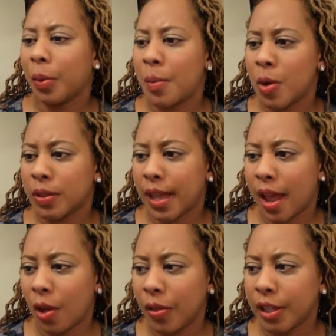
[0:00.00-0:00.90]
promotes a
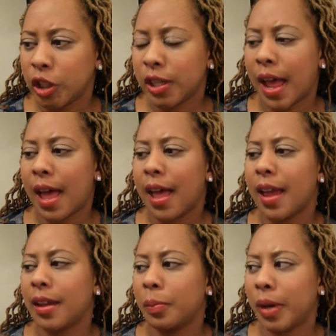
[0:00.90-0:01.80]
healthy
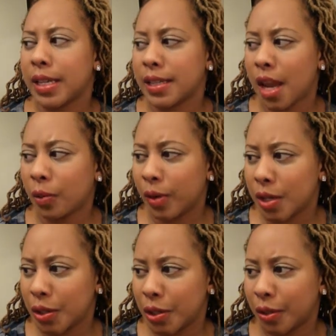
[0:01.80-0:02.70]
shine, breaks down
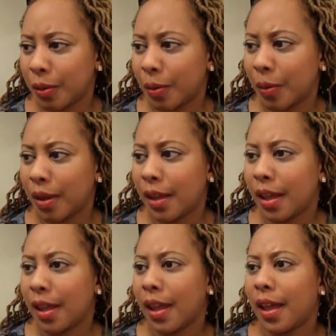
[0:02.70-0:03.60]
residue.
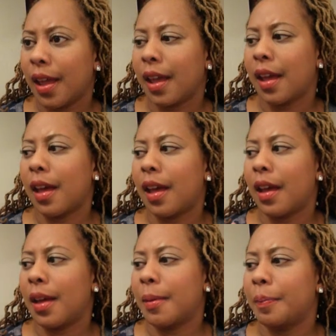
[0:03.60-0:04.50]

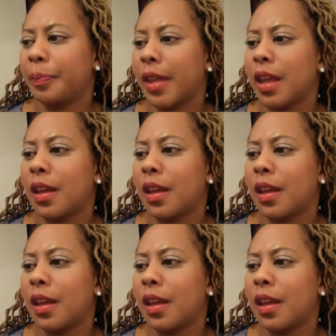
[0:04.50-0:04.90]
And